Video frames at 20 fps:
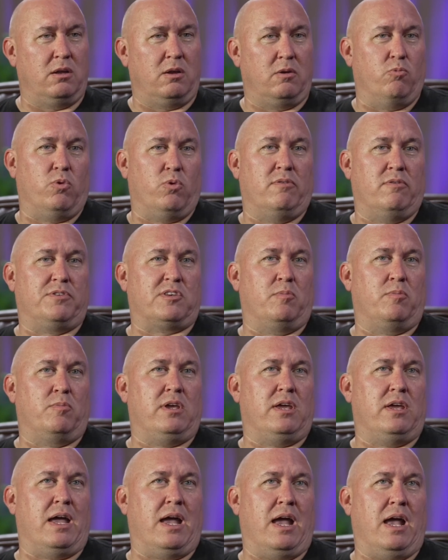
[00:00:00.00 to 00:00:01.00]
What if
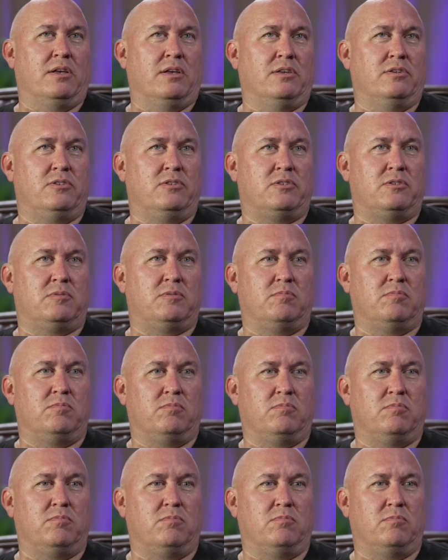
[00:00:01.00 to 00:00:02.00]
somebody has,
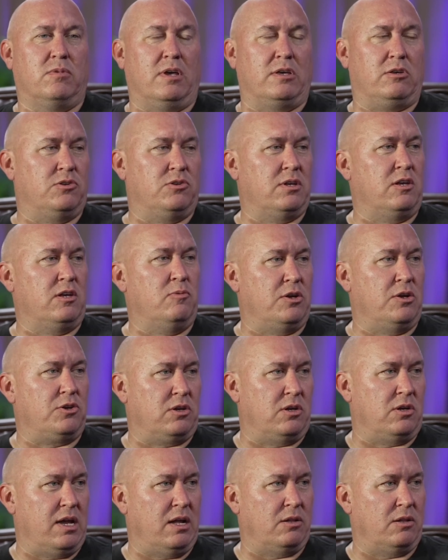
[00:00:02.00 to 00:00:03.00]
like you said, you
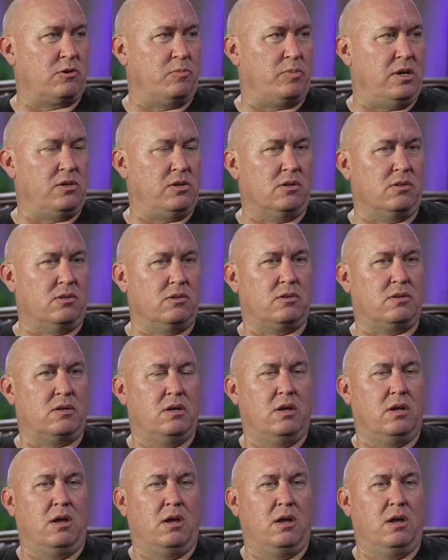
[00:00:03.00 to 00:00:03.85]
mentioned cancer patients.